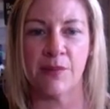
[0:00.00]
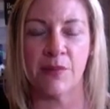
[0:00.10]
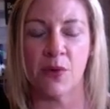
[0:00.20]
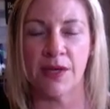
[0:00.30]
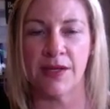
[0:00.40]

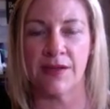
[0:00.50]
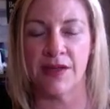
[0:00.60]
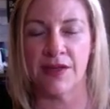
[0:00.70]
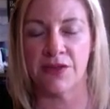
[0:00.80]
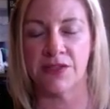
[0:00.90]
point,
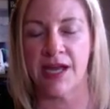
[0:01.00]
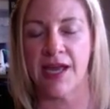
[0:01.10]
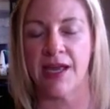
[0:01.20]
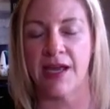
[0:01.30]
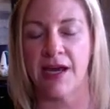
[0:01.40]
the other
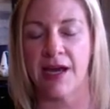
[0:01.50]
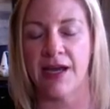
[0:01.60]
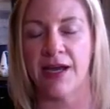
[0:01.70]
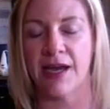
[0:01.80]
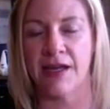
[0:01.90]
day, I
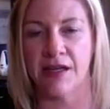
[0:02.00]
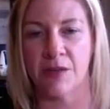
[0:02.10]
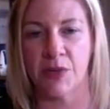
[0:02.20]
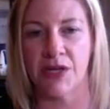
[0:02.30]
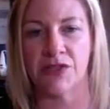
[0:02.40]
had an
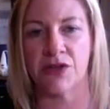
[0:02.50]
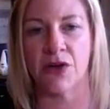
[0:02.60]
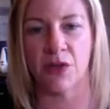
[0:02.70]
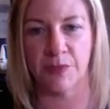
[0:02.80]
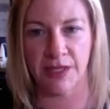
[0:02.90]
appraiser
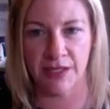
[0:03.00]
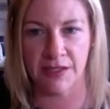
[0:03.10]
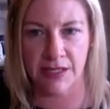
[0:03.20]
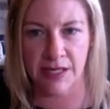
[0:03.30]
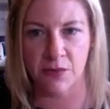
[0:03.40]
call
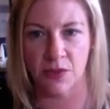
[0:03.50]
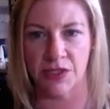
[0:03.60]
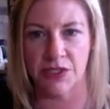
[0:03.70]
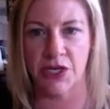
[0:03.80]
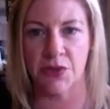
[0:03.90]
me that
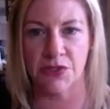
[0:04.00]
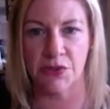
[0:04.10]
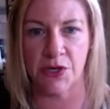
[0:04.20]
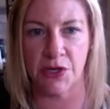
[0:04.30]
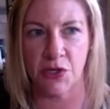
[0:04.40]
wanted to go into
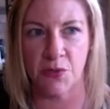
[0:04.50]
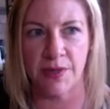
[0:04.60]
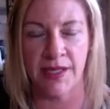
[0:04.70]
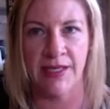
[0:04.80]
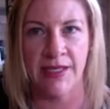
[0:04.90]
a home,
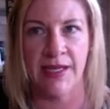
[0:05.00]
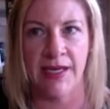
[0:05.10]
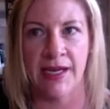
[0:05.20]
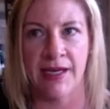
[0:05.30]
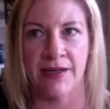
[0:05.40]

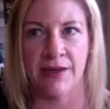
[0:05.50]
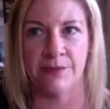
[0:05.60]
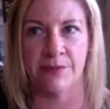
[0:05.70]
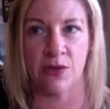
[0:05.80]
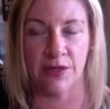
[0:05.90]
and
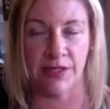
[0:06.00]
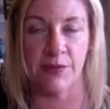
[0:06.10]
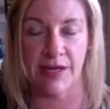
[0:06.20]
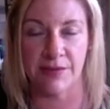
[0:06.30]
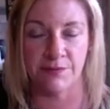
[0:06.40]
or
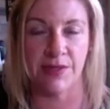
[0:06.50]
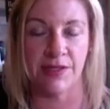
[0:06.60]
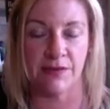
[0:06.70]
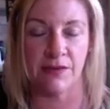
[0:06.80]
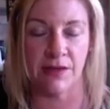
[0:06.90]

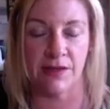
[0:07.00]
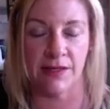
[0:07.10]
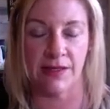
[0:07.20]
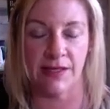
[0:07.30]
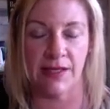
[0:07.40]

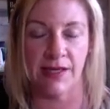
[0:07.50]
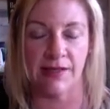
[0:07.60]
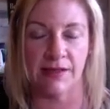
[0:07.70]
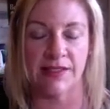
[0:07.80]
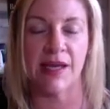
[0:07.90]
he had
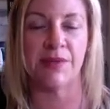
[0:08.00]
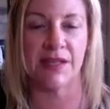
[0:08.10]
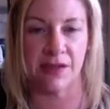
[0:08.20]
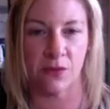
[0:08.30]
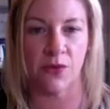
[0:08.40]
accepted
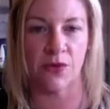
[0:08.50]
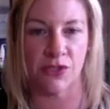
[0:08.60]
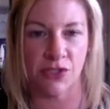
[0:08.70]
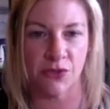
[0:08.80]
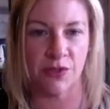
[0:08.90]
an order
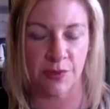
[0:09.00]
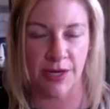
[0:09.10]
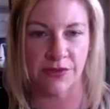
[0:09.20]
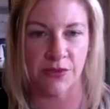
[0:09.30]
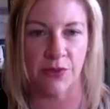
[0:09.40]
to do an
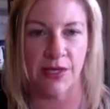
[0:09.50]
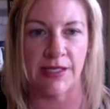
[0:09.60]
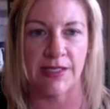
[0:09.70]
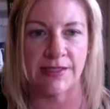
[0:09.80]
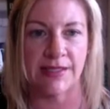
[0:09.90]
appraisal, and
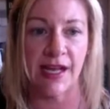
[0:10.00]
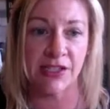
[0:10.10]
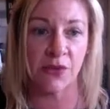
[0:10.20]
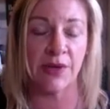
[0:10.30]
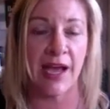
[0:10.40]
he said, I
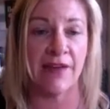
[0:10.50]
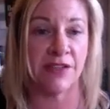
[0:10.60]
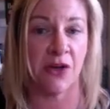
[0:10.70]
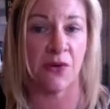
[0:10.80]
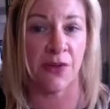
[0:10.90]
don't have to
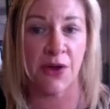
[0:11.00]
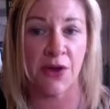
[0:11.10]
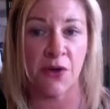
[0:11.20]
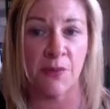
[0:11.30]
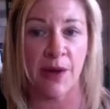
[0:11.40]
go in the
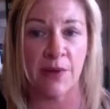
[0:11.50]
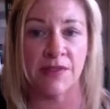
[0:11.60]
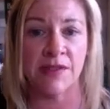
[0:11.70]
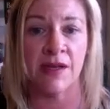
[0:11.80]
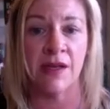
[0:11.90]
home. I
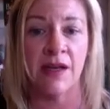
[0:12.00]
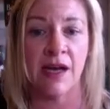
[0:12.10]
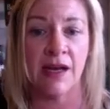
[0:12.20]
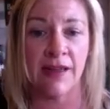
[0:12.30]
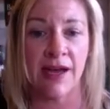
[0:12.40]
was
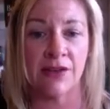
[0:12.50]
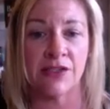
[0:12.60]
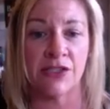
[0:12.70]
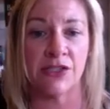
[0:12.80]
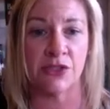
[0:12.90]
allowed
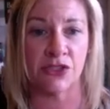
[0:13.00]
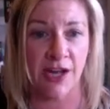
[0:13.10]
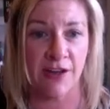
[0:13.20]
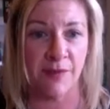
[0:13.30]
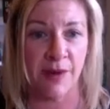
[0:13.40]
to do a
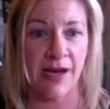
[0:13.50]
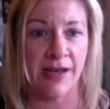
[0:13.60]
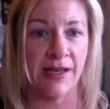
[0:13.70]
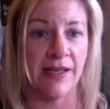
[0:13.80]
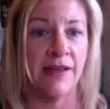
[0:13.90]

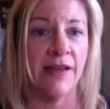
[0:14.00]
drive-by,